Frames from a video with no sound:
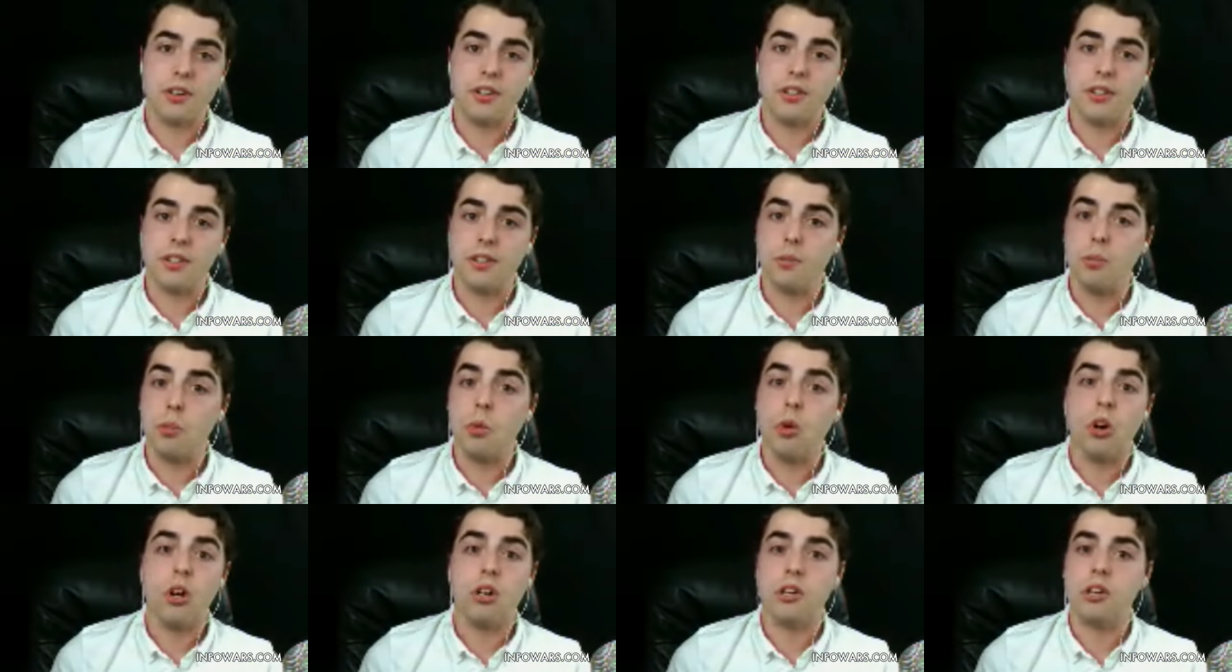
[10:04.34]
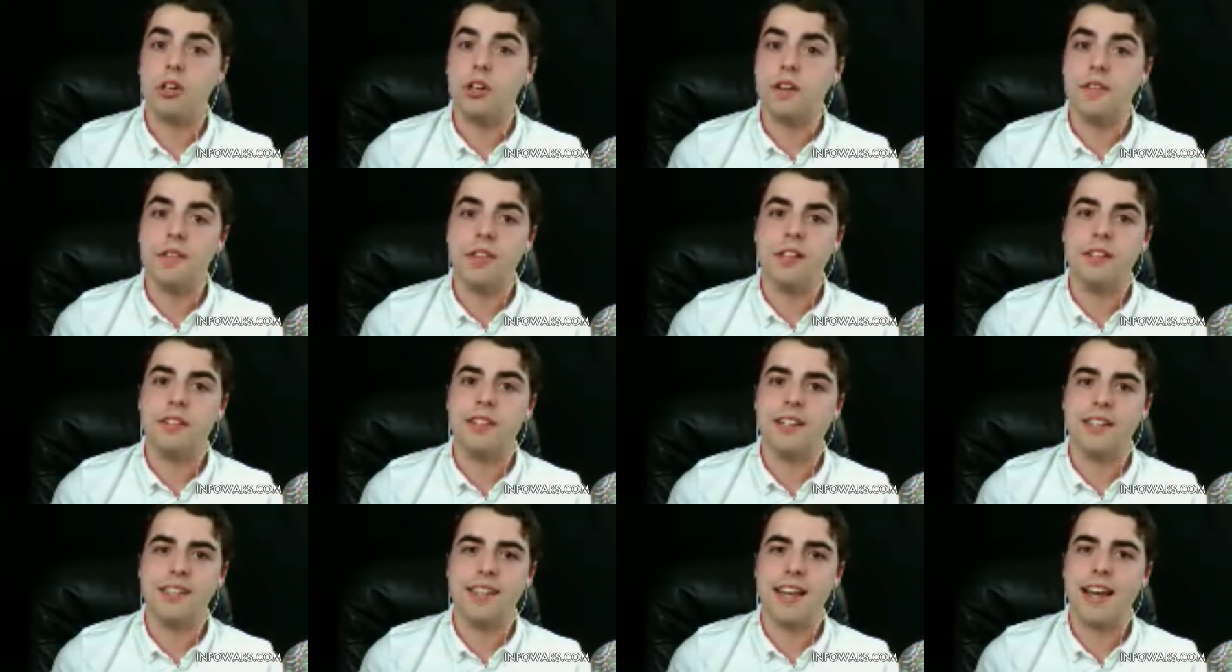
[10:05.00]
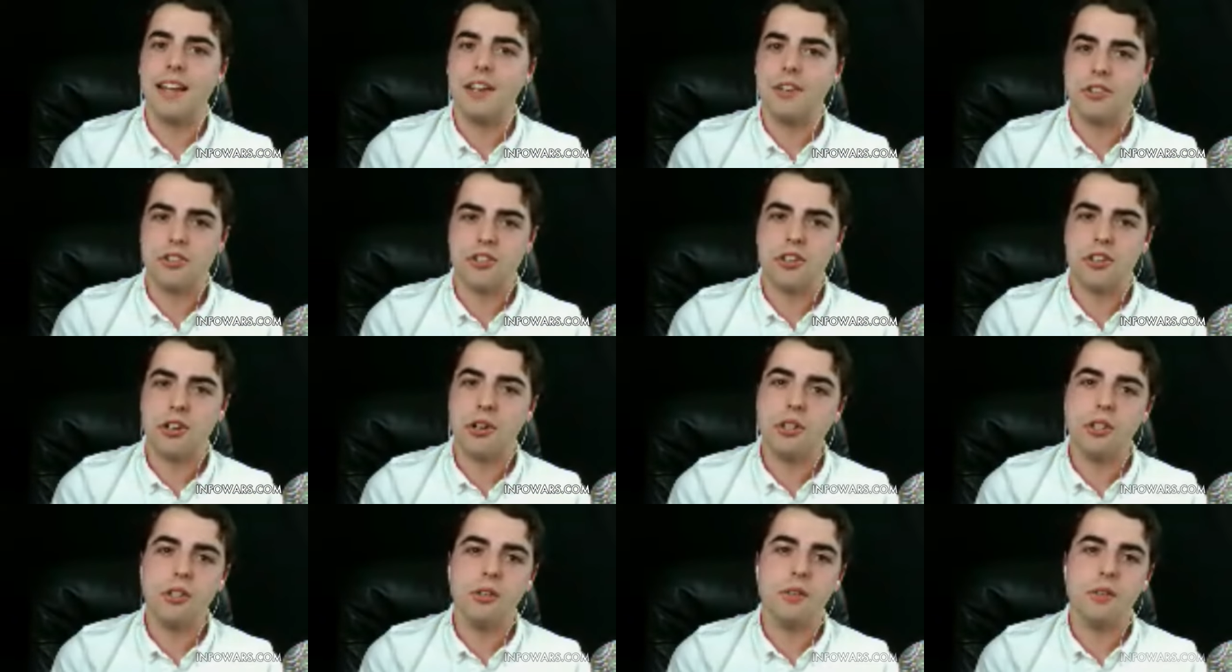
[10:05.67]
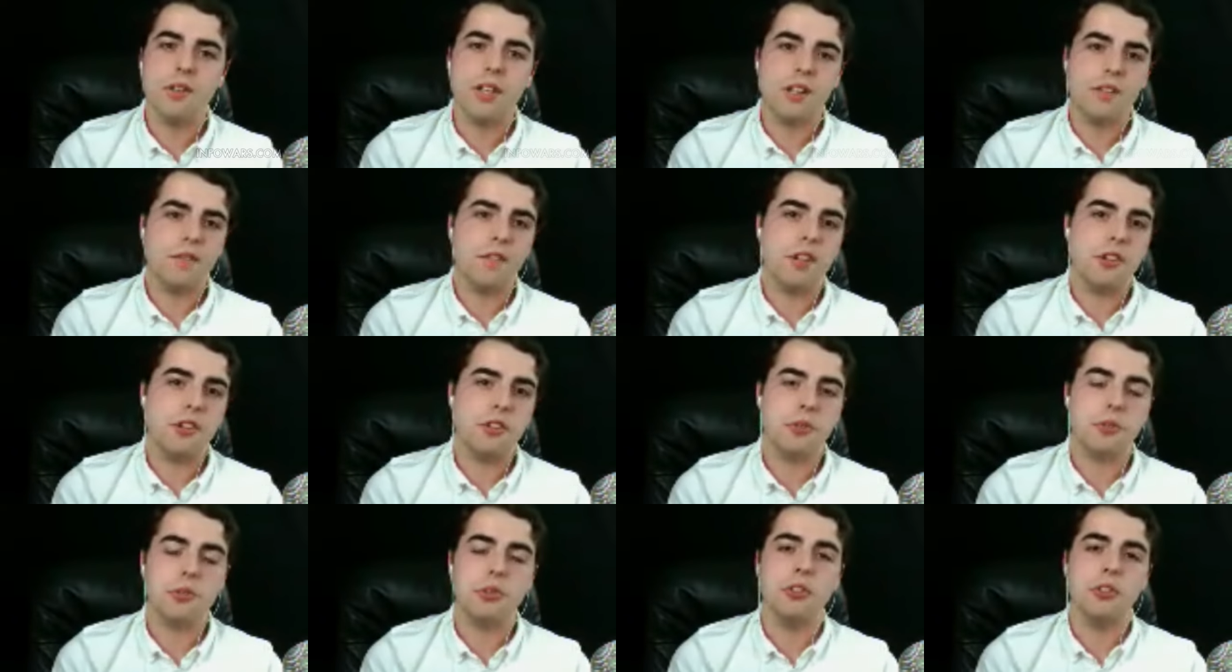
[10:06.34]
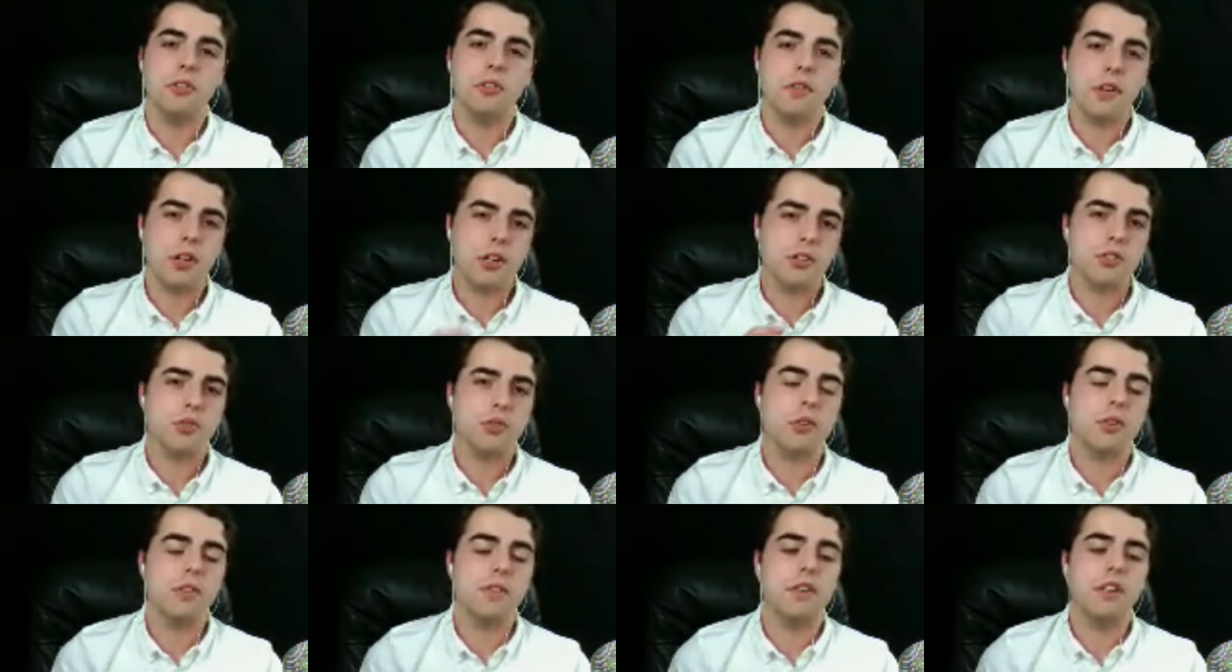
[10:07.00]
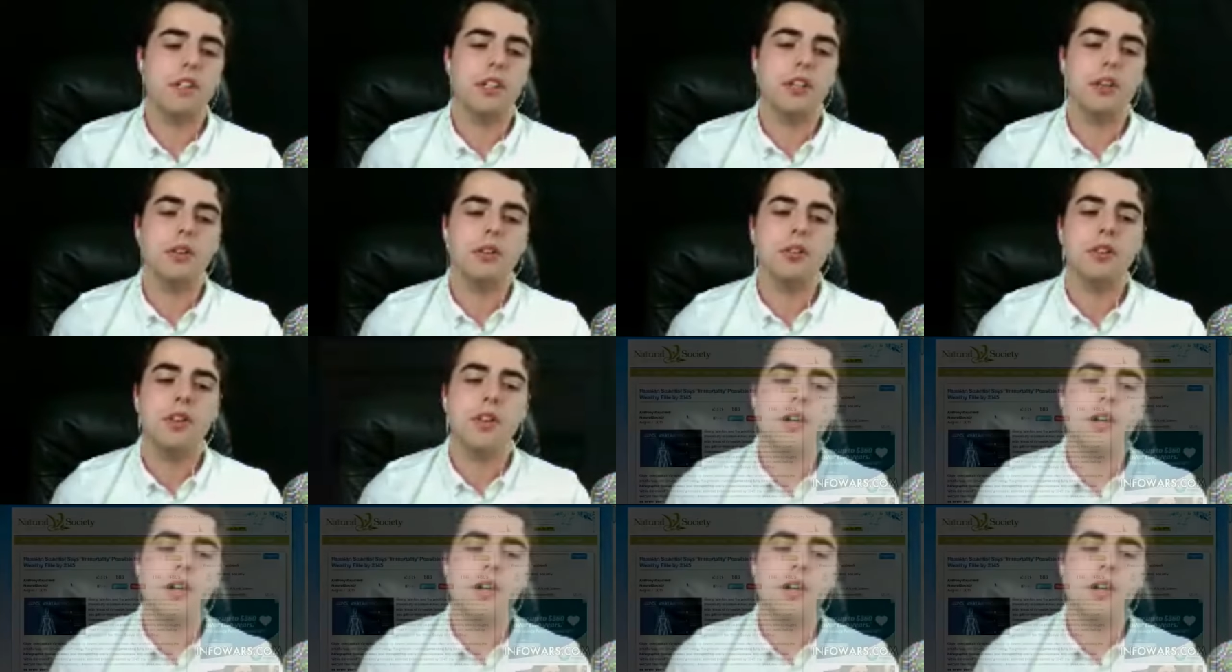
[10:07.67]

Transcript: on water and everything like that, and show you a lot of visuals, very short videos